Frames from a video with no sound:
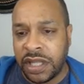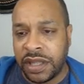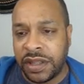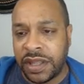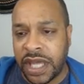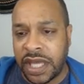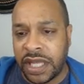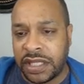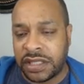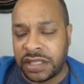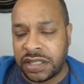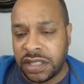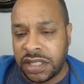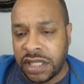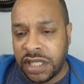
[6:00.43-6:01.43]

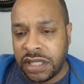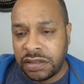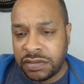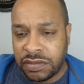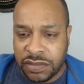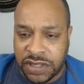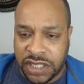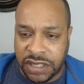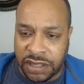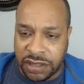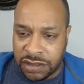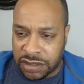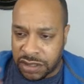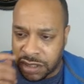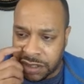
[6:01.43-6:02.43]
that, ten
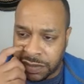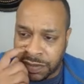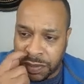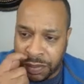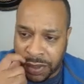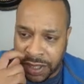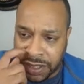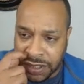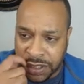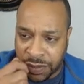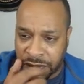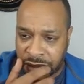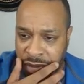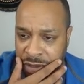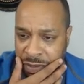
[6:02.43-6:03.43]
years in this, but probably somewhere